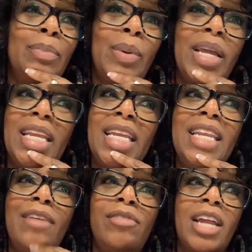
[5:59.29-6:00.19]
But he
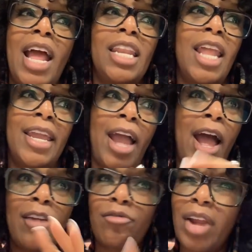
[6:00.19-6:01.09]
never got like
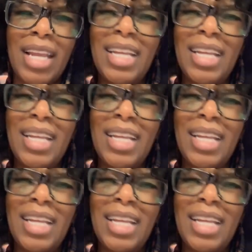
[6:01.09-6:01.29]
irate.